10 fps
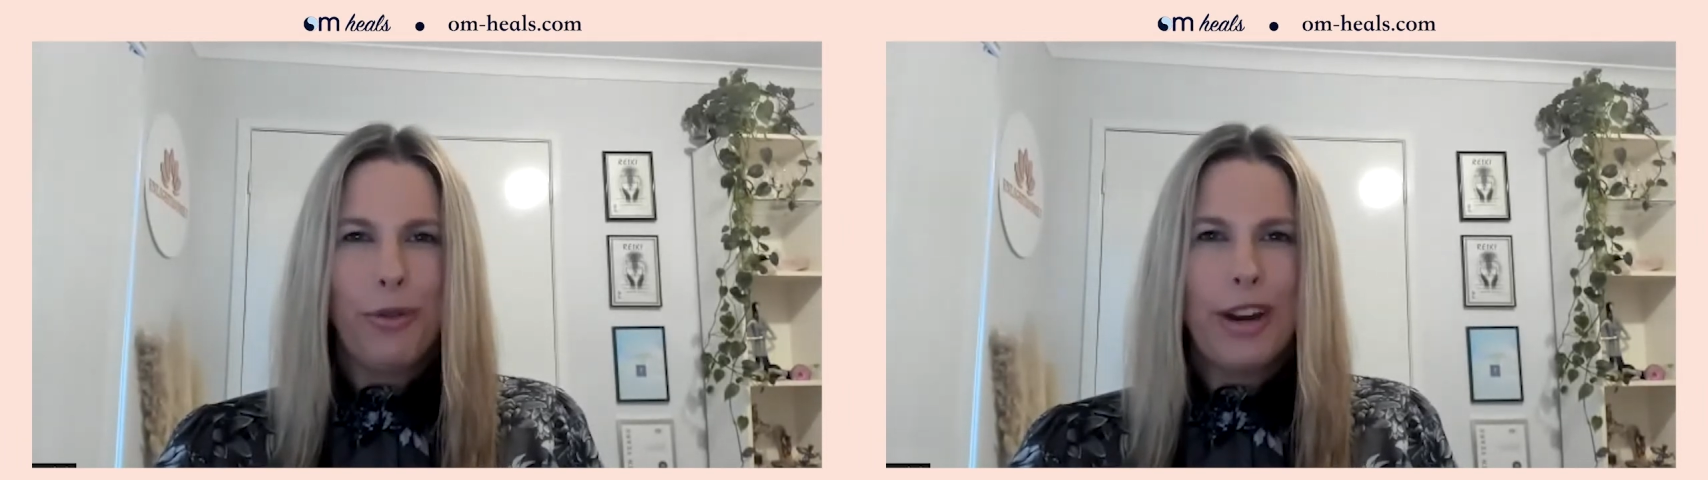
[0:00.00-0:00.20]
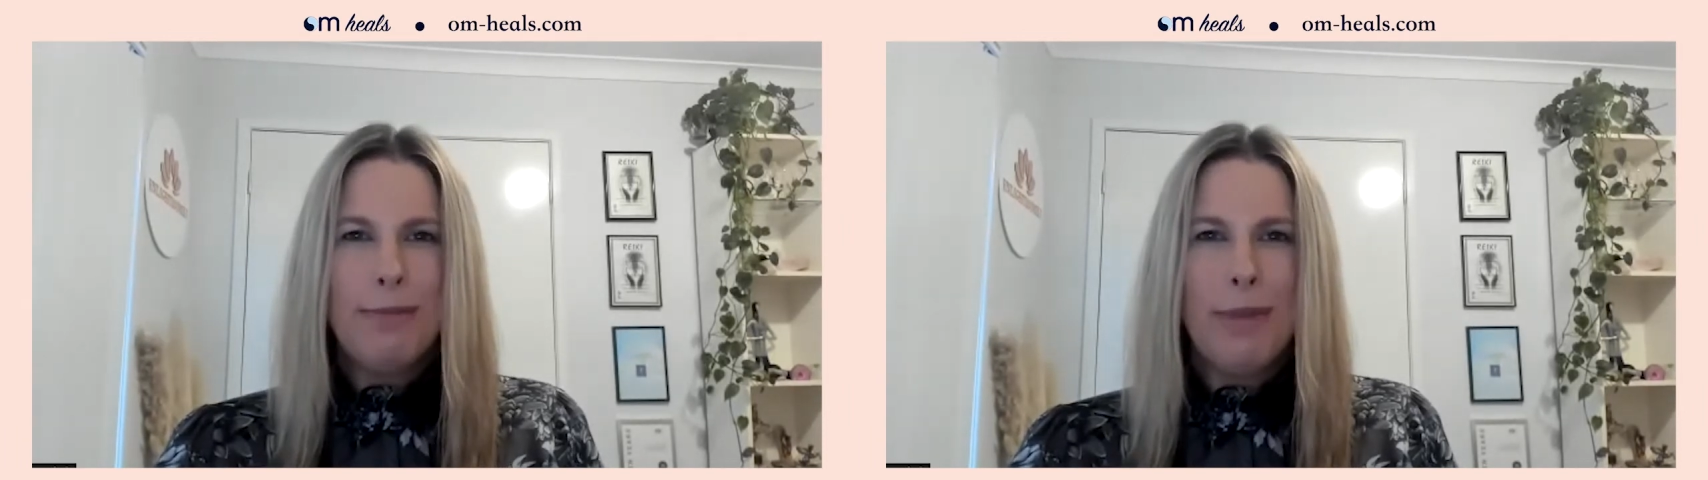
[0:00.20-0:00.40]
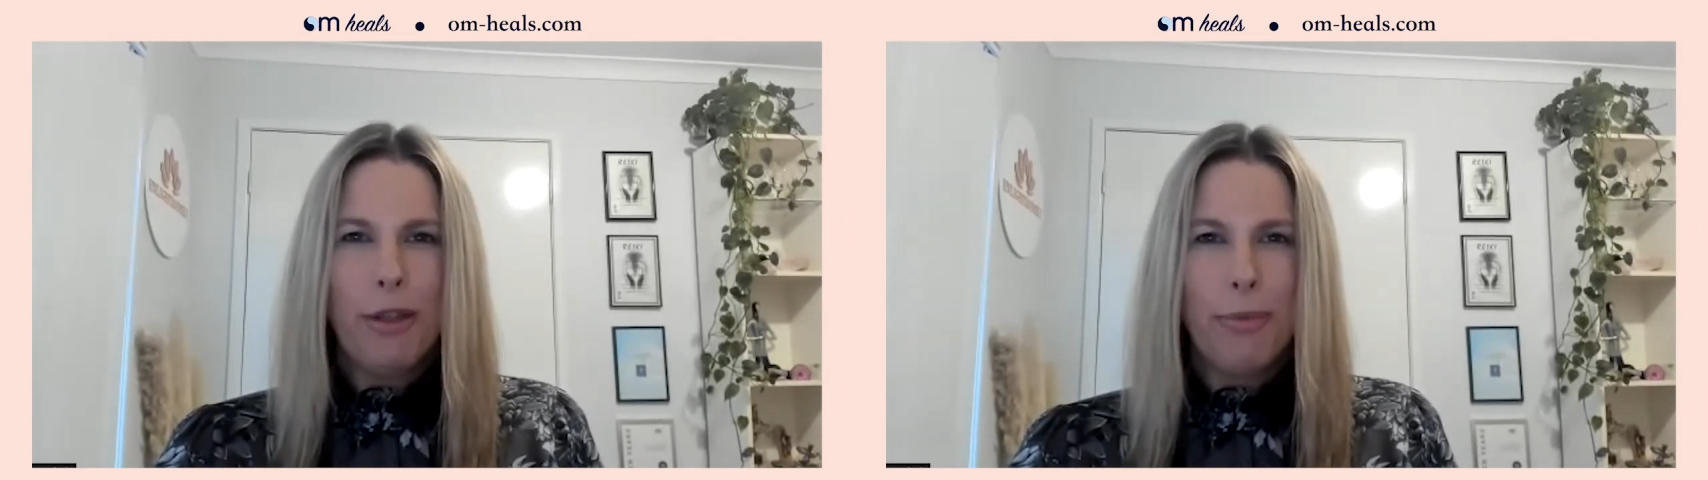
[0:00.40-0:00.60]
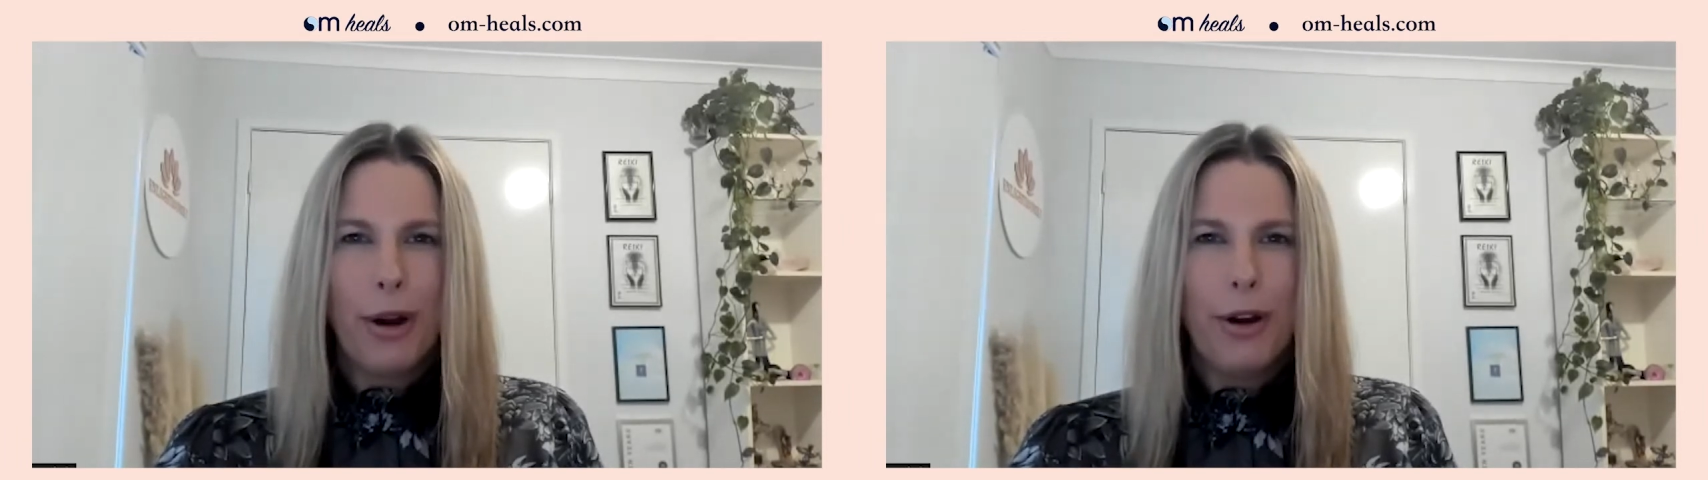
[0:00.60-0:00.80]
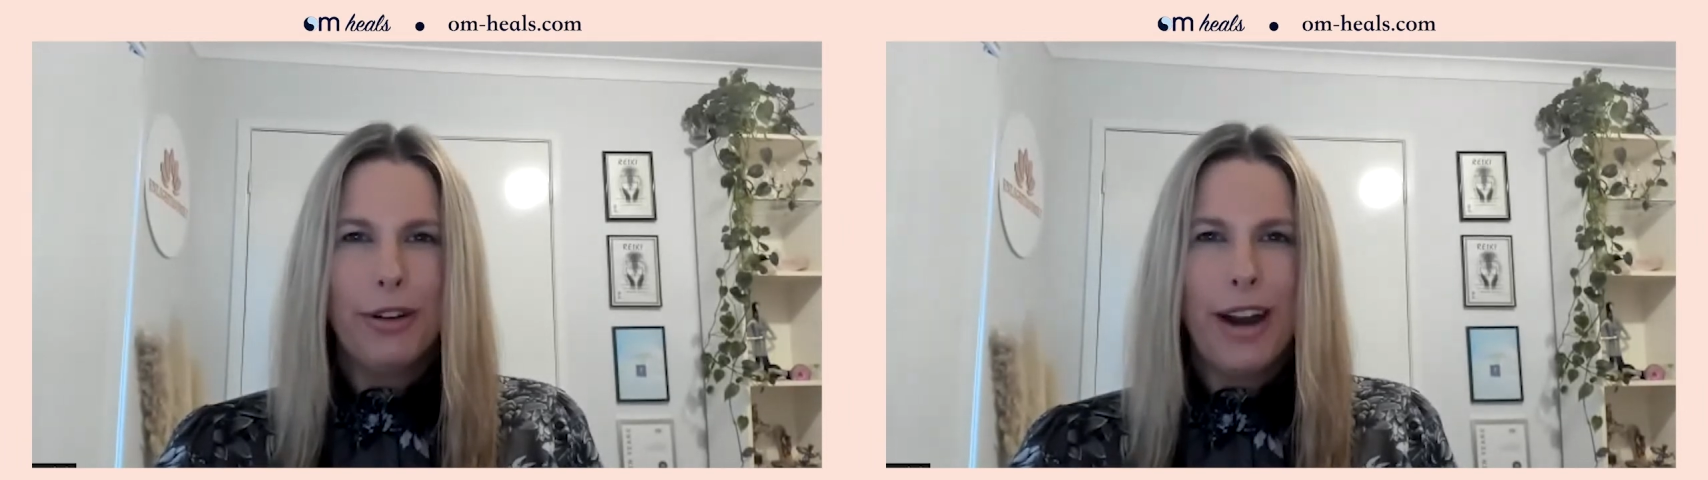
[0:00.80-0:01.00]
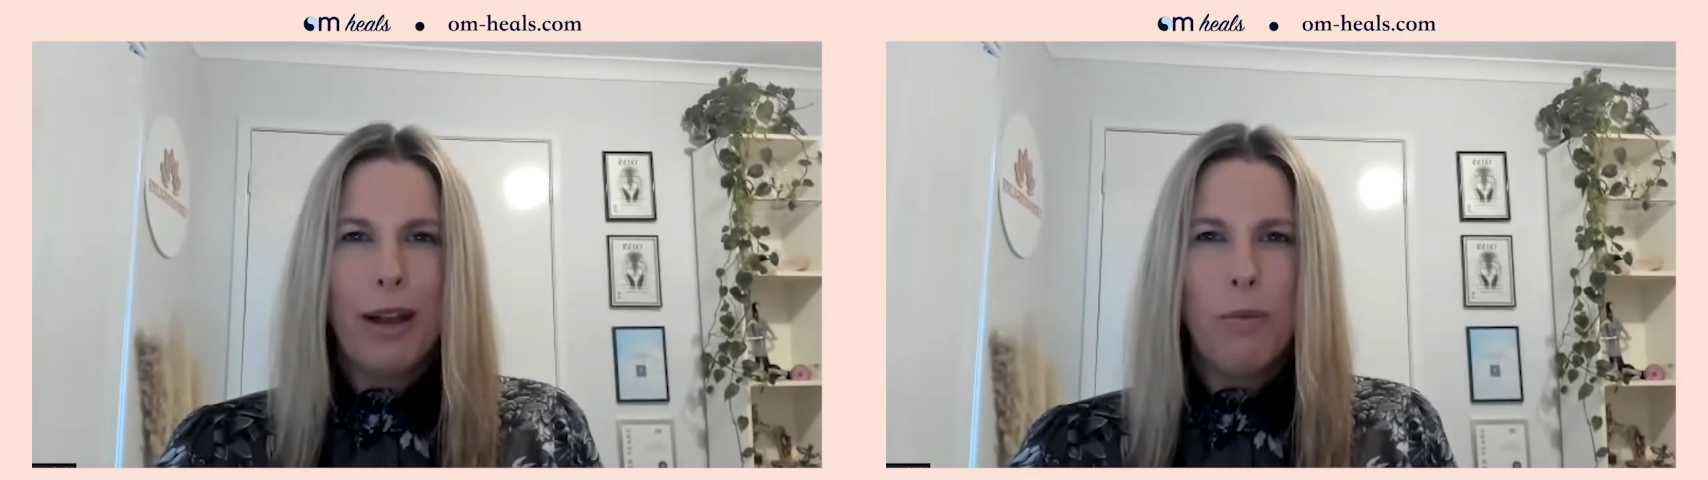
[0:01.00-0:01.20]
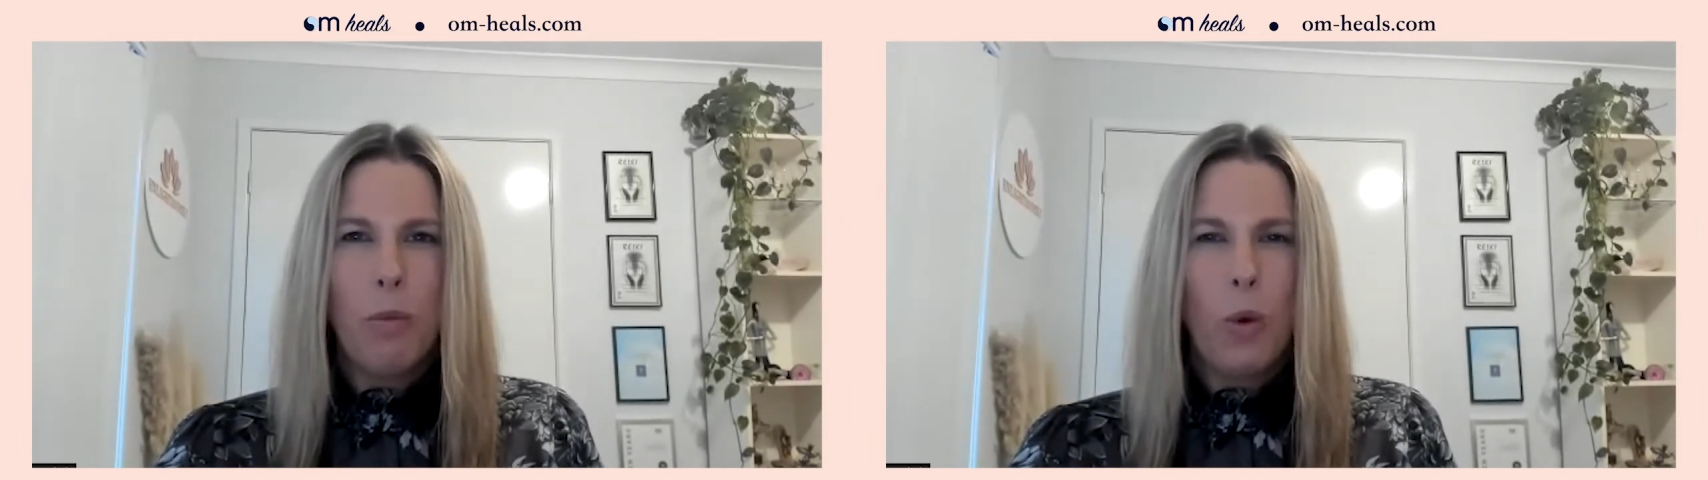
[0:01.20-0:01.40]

three month program